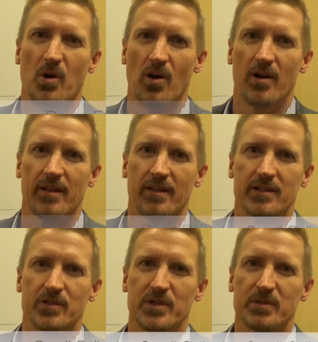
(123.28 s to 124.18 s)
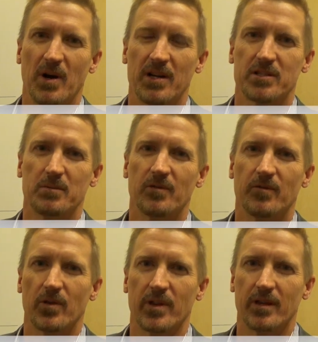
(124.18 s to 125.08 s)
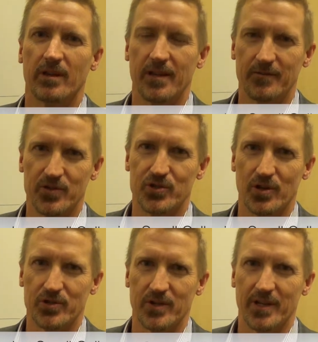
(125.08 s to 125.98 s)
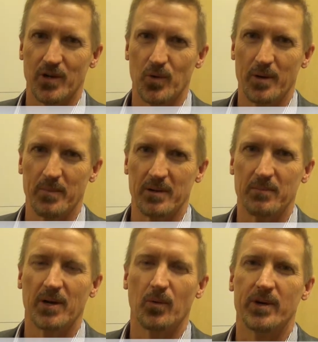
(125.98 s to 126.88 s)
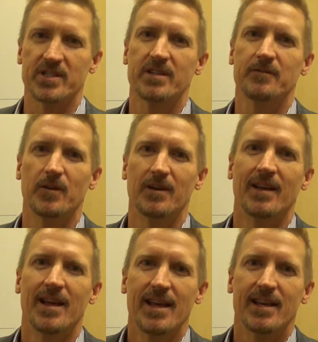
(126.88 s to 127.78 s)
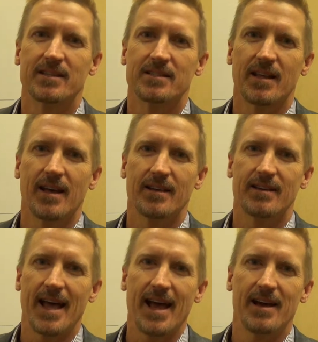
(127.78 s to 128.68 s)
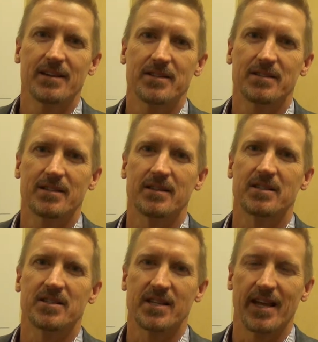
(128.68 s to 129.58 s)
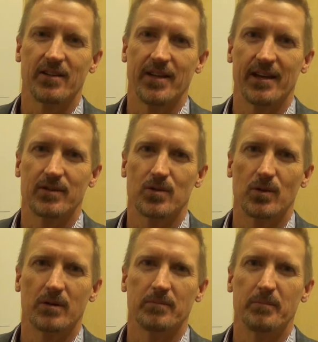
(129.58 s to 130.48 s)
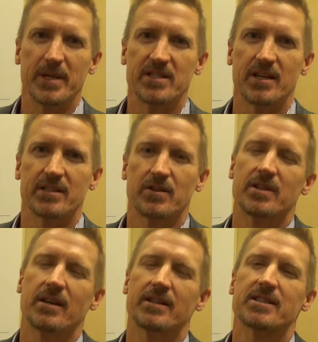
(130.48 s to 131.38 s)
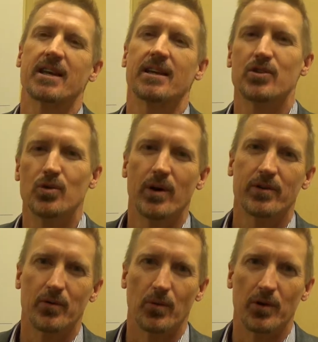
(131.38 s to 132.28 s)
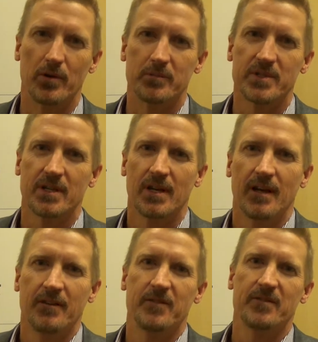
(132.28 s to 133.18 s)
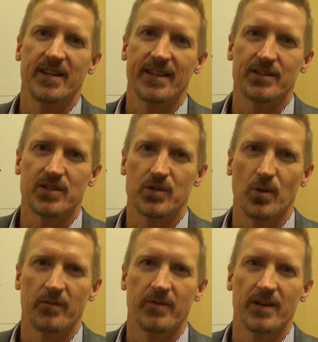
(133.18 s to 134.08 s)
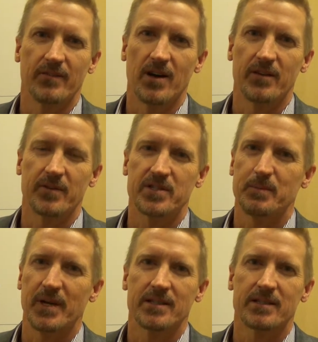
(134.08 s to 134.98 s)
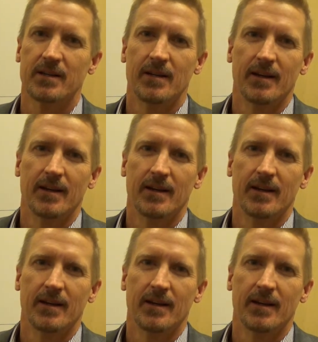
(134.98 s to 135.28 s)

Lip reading: party that's responsible for the infrastructure and the equipment. But what's different is that DAS doesn't scale down to a mid-sized hotel. Let's say 200 rooms, 50,000 square feet of conference space.